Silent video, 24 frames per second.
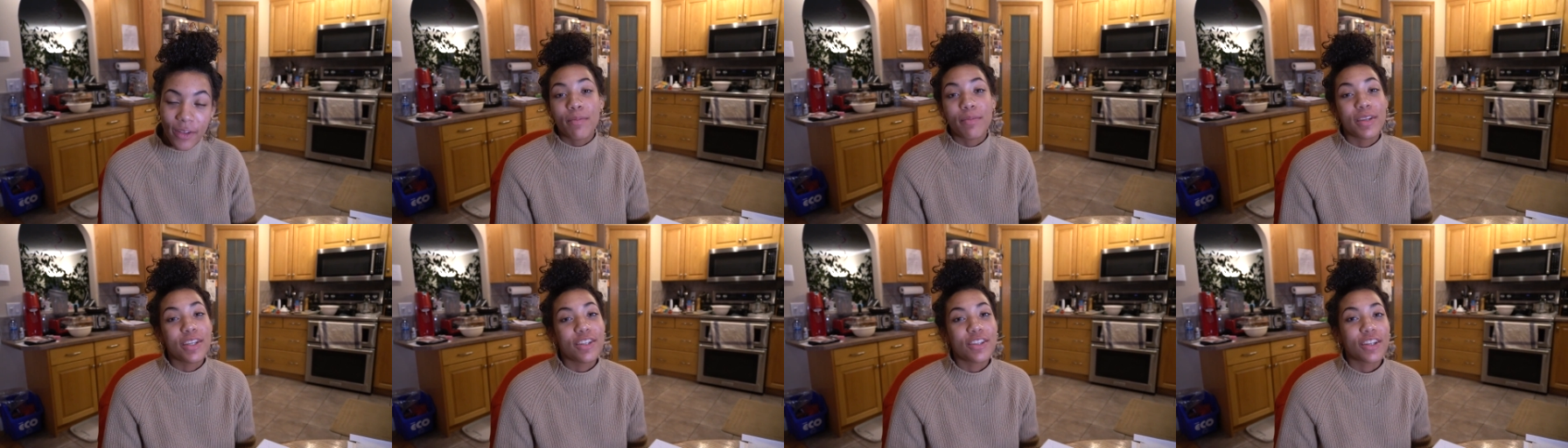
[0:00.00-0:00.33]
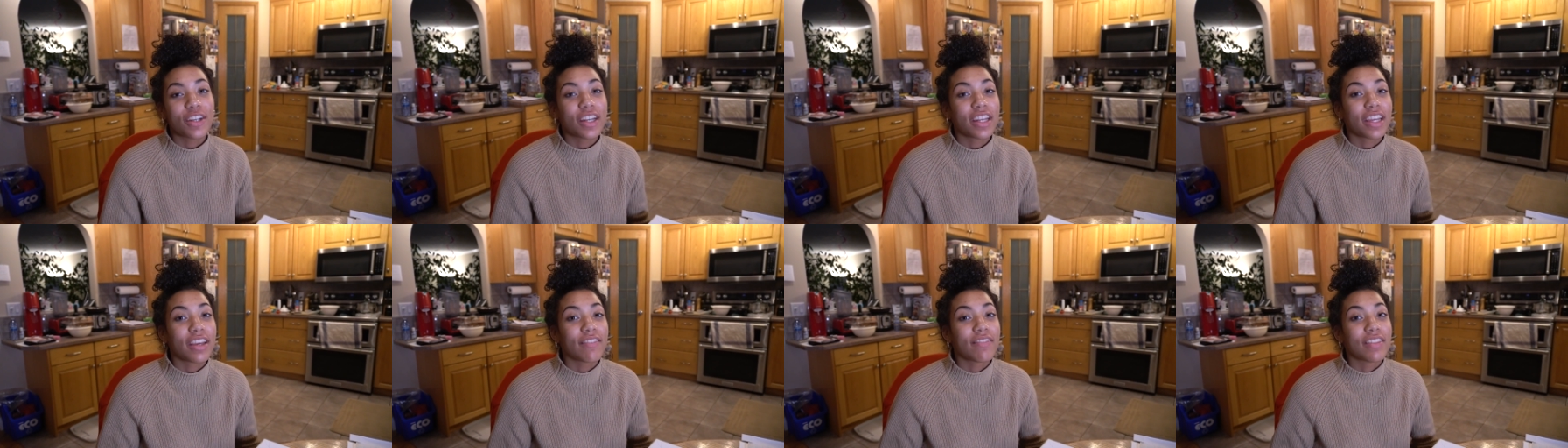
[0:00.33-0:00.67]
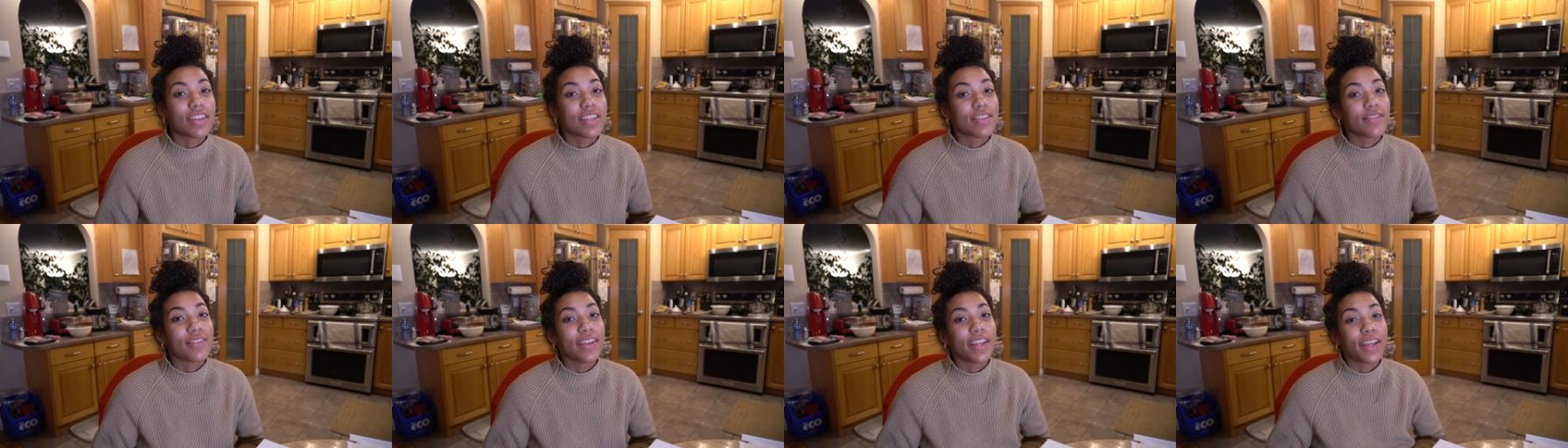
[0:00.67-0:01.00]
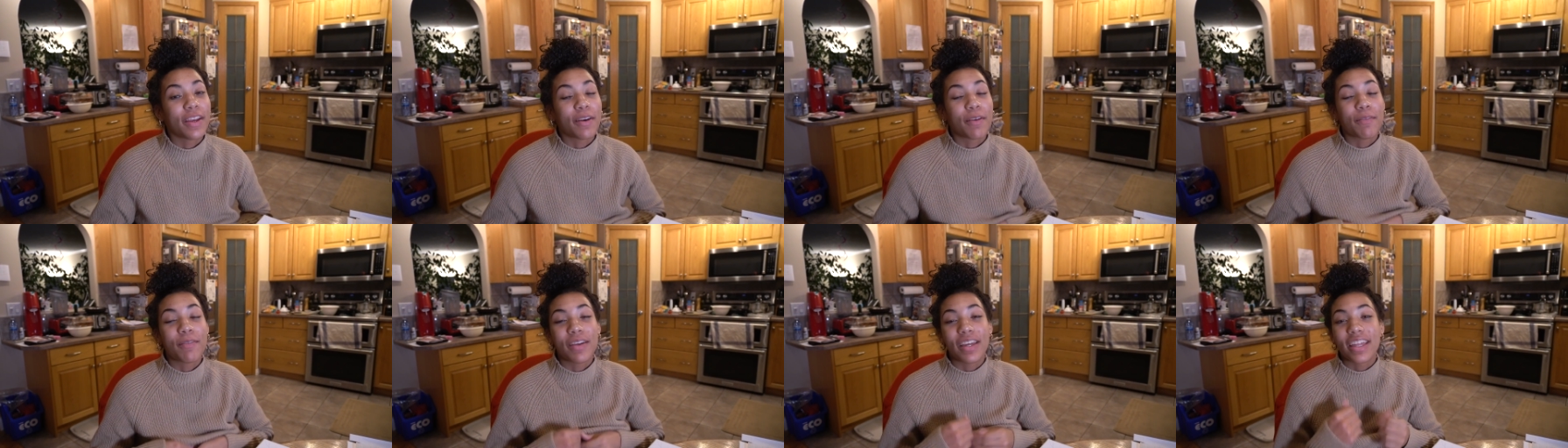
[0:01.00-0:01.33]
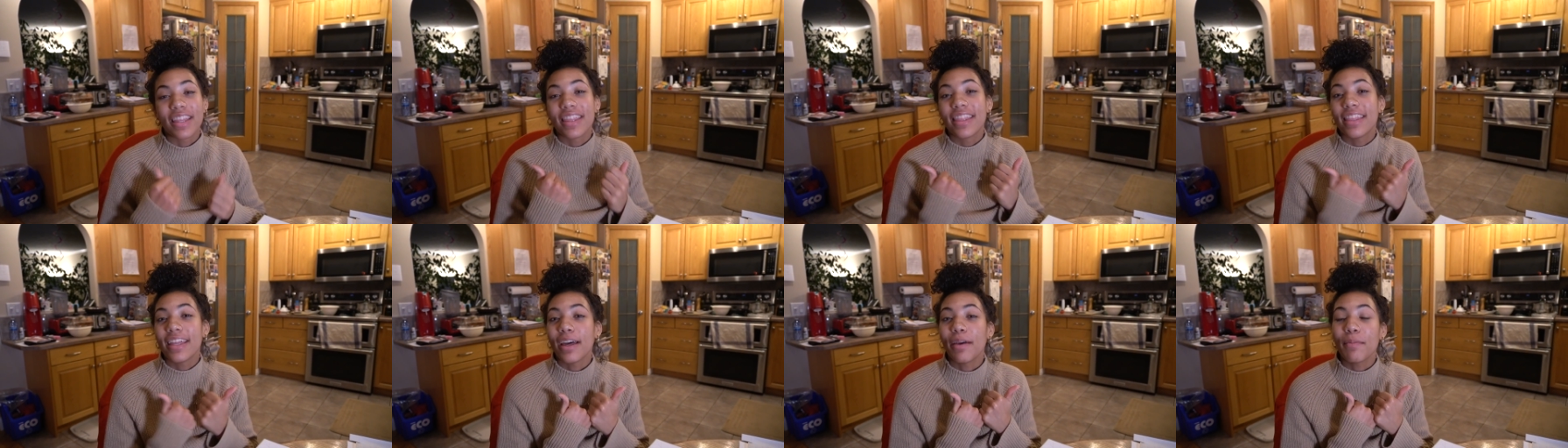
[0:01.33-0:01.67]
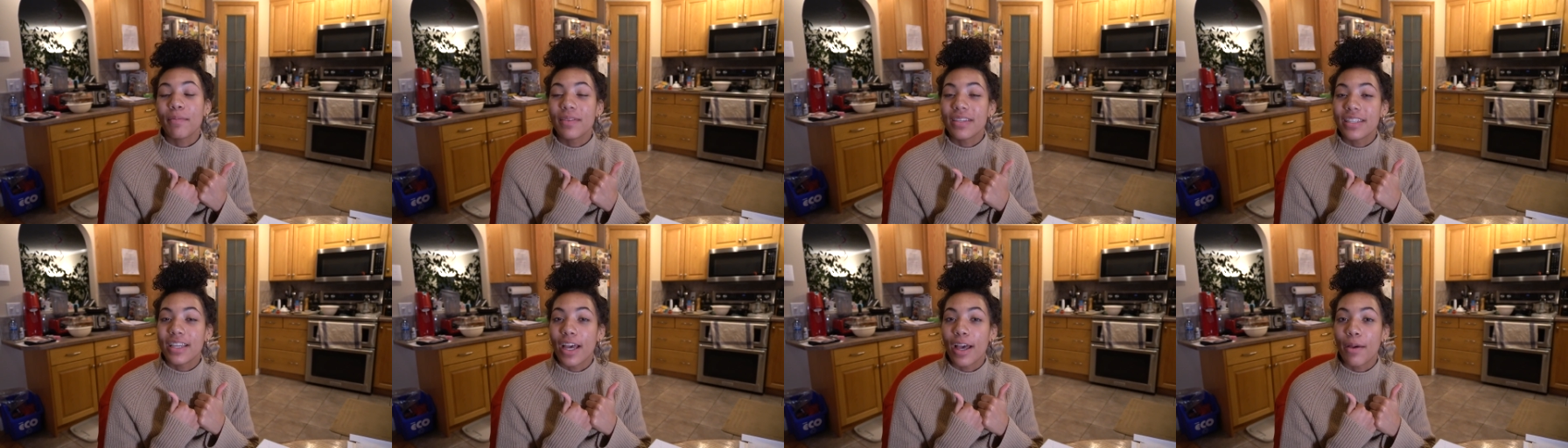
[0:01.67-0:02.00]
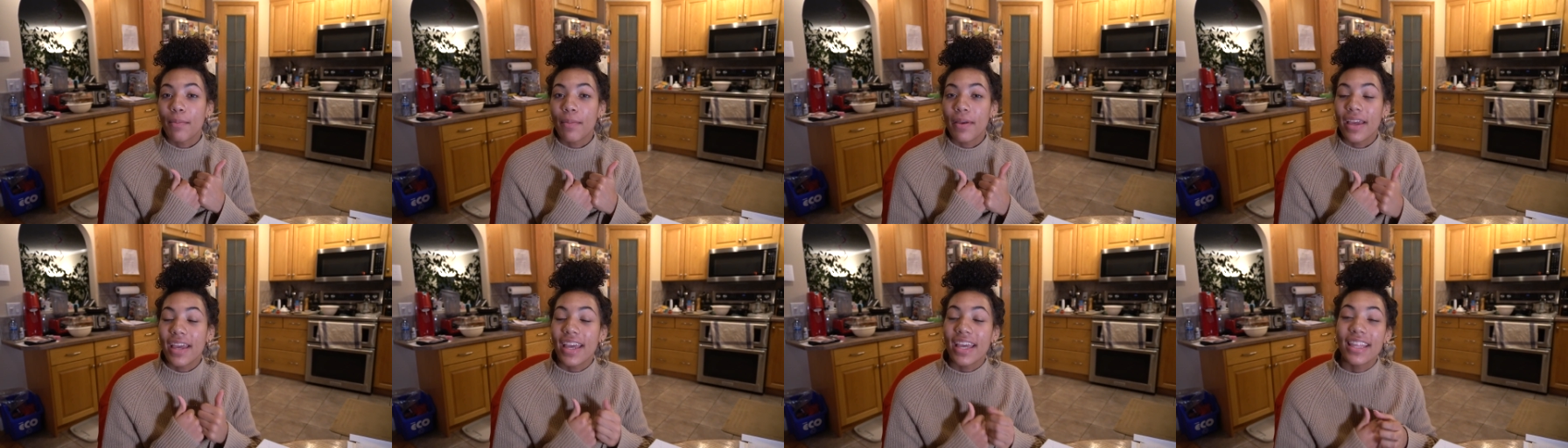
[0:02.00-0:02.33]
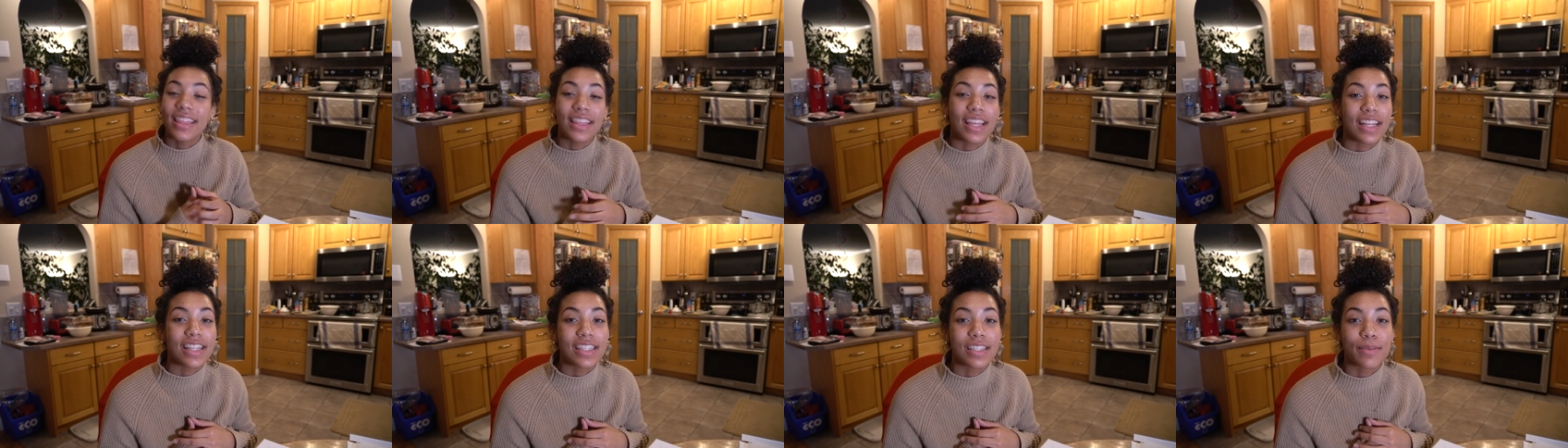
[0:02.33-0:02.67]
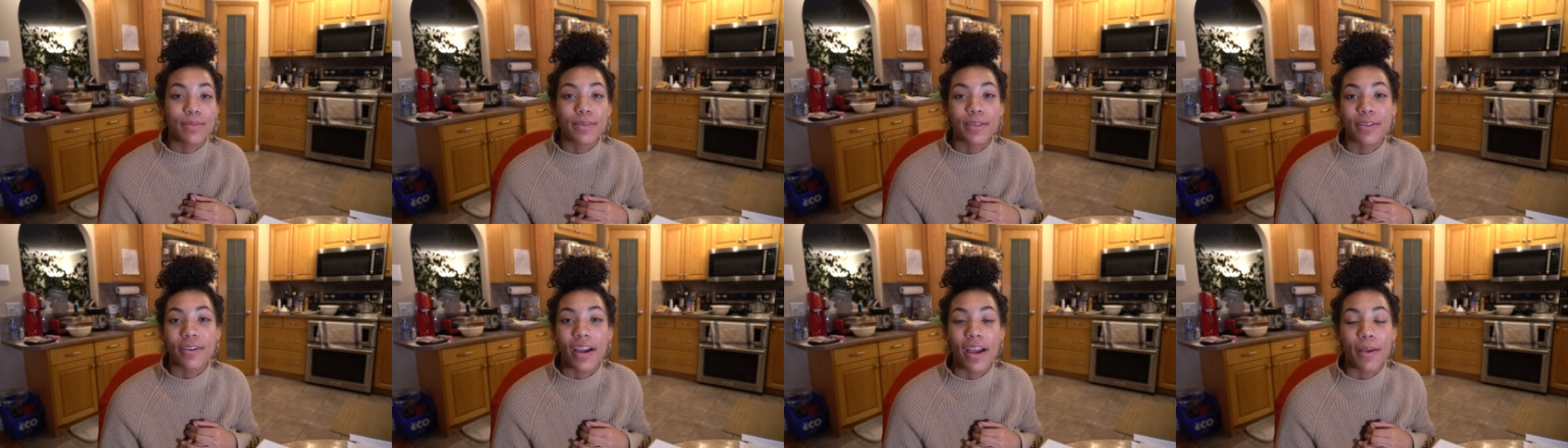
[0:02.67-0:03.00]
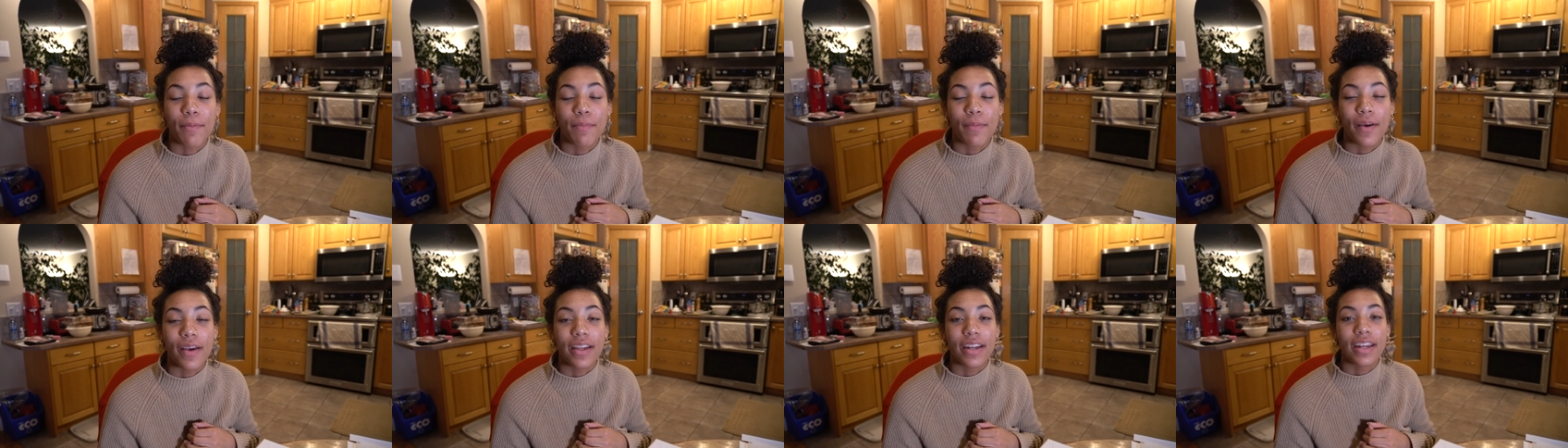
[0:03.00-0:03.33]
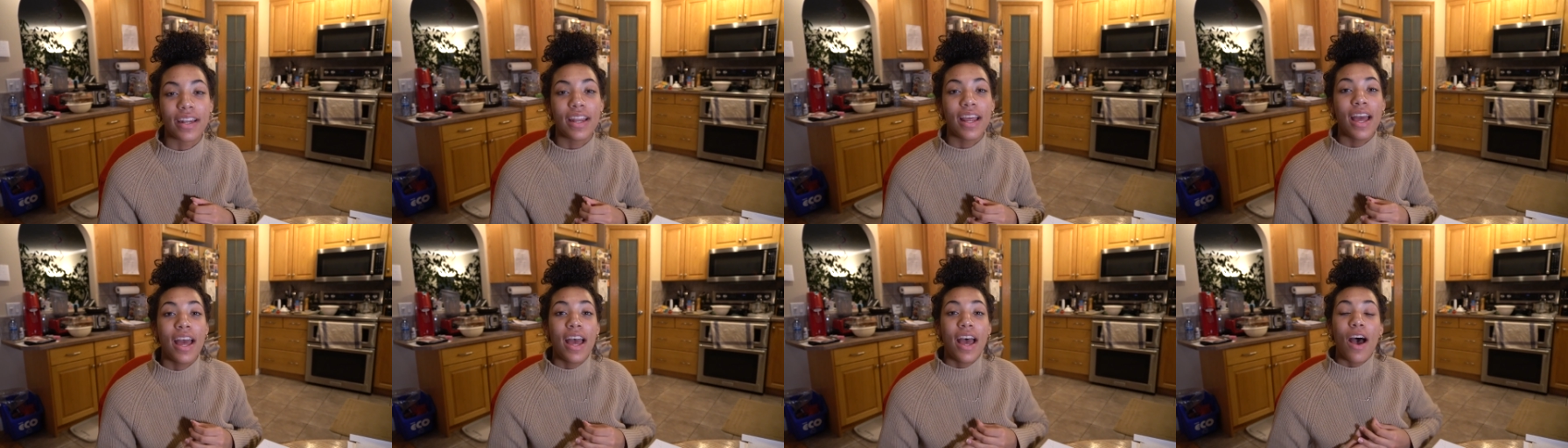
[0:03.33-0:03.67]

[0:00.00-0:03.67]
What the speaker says: Be sure to give this video a big thumbs up, hit that subscribe button,